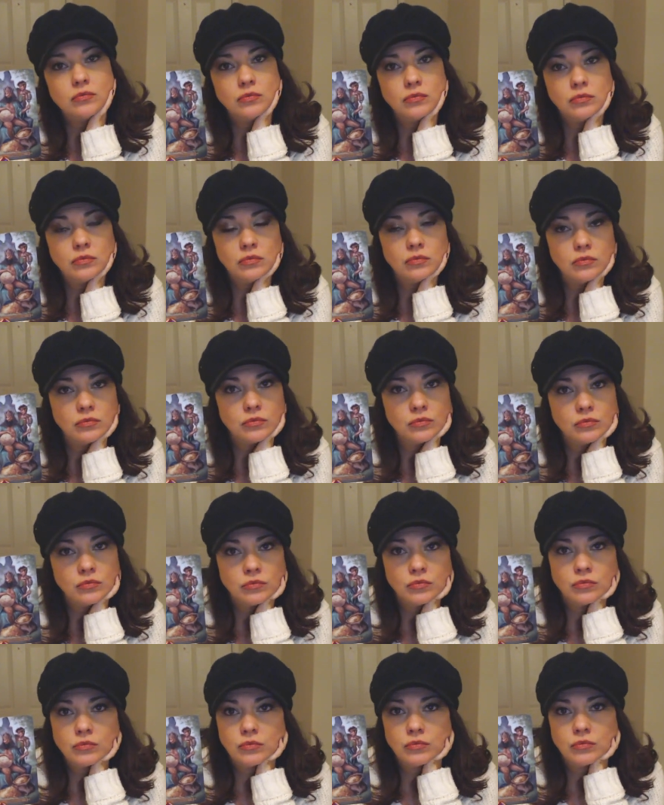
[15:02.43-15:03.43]

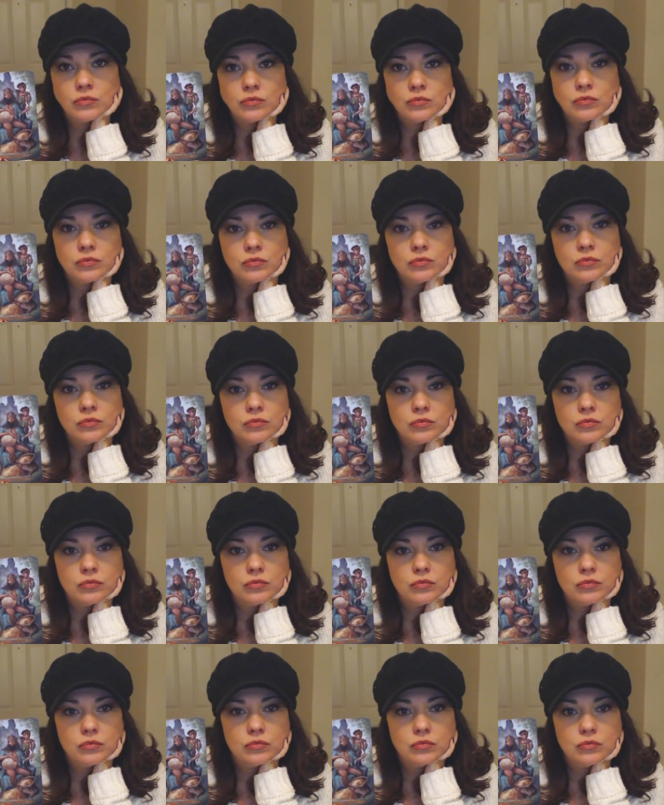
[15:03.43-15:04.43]

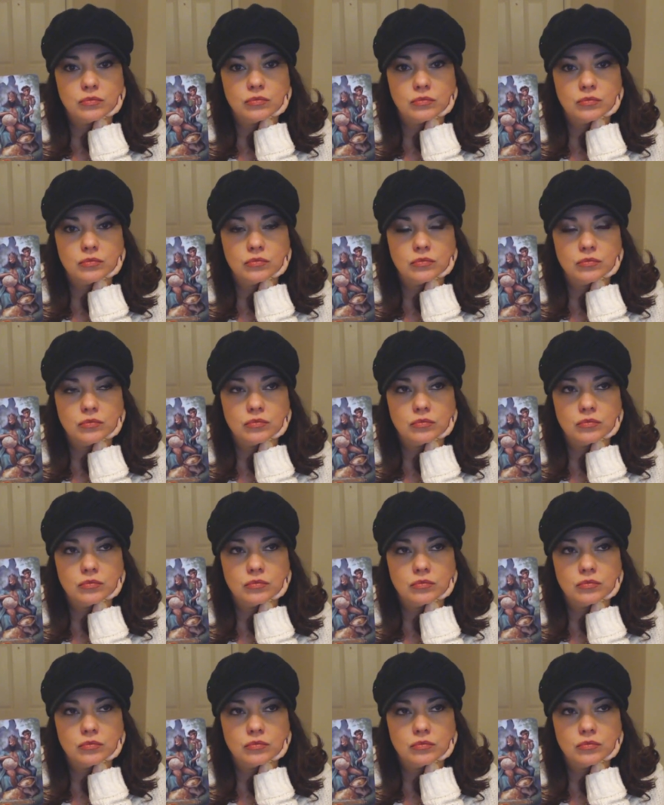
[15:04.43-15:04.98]
Nobody speaks.